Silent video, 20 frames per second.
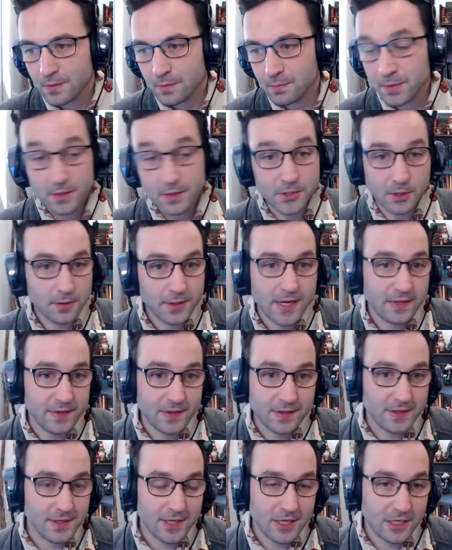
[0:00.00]
But certainly I
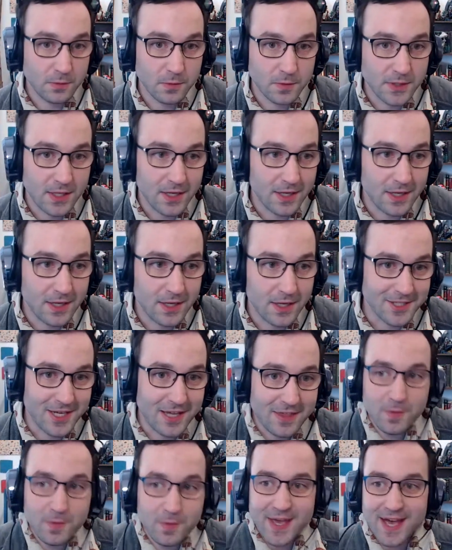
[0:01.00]
think the engagement was a lot less. I
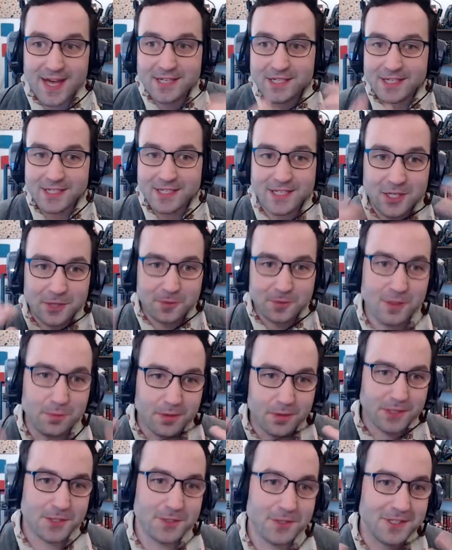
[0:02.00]
think we had to continually
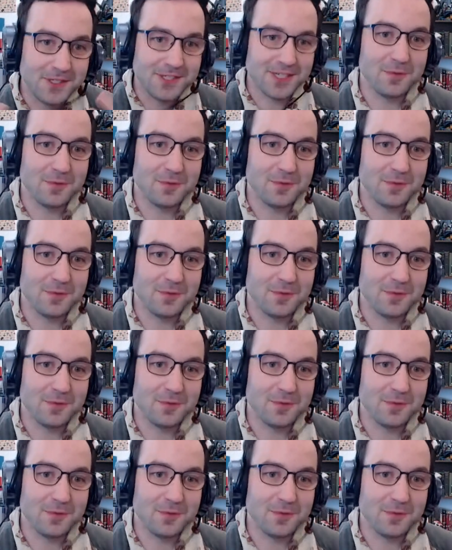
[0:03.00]
bring students